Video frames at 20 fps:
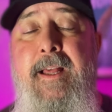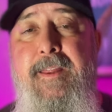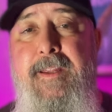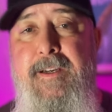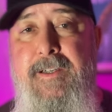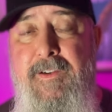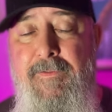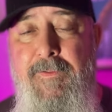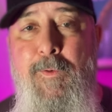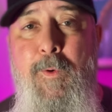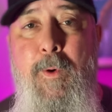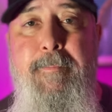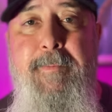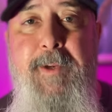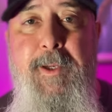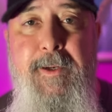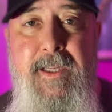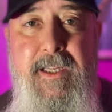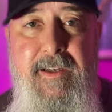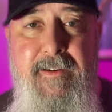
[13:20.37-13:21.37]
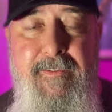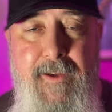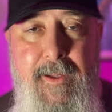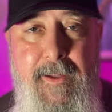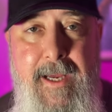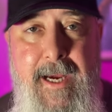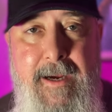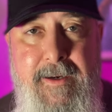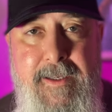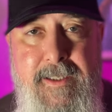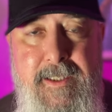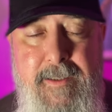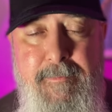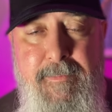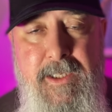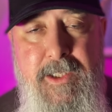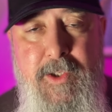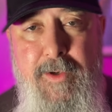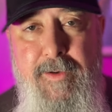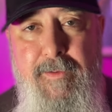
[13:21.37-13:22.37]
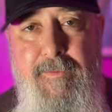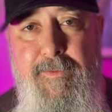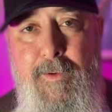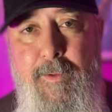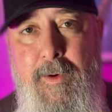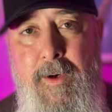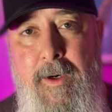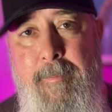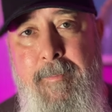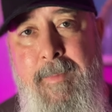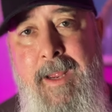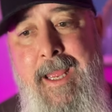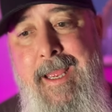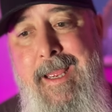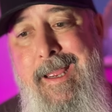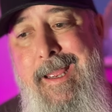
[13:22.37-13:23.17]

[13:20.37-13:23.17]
there's a form you need to fill out, a submission form,